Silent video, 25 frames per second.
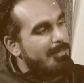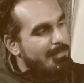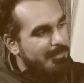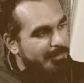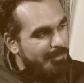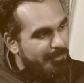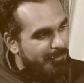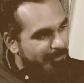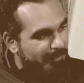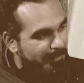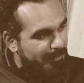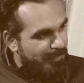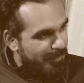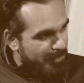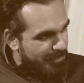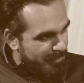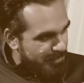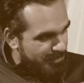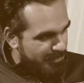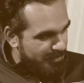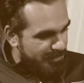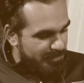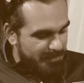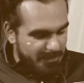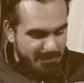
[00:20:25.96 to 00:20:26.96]
The
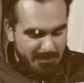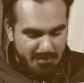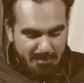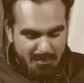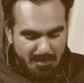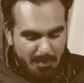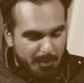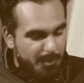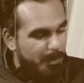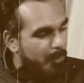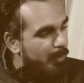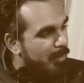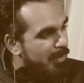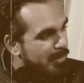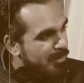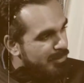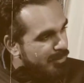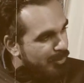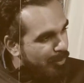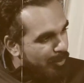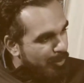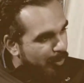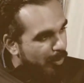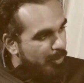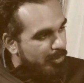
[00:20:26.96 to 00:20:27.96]
first uh, couple of words,
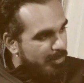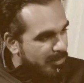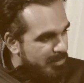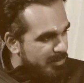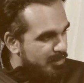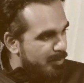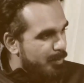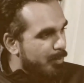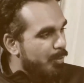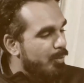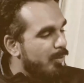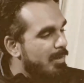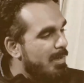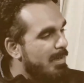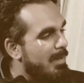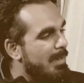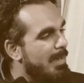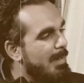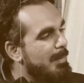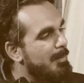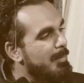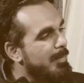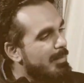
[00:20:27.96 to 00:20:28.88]
your daughters, Bruna and